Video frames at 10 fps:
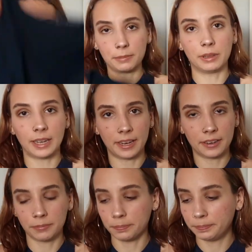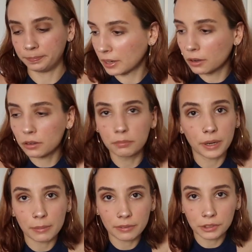very plain, like all
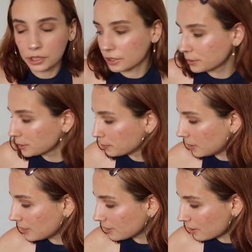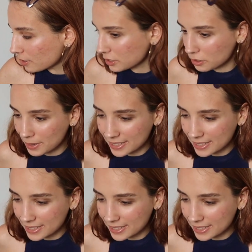Brandy Melville clothes, but also